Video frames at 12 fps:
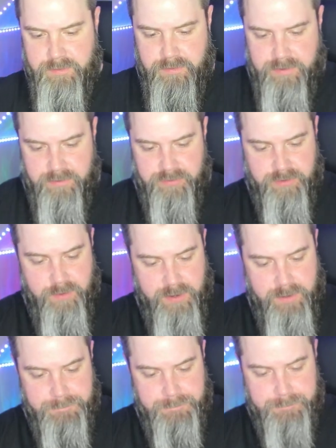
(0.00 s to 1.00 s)
I can show
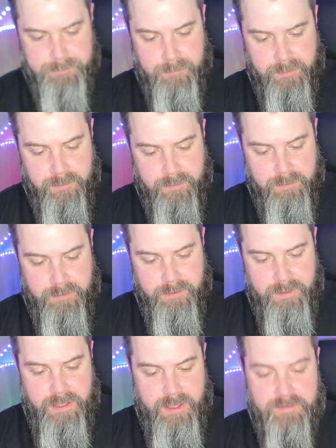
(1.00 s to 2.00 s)
you.
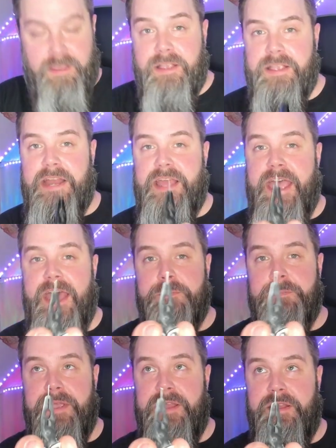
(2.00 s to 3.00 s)
Got a header
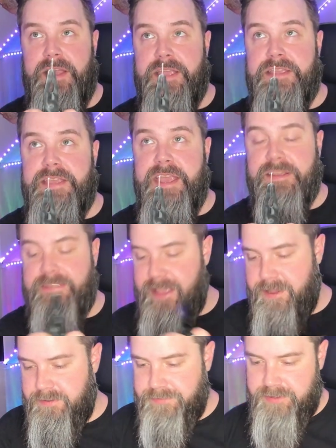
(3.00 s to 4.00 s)
pin I yanked
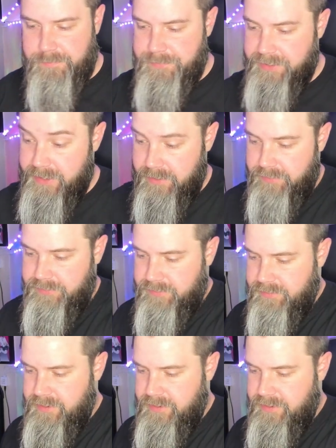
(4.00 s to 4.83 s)
out of something else.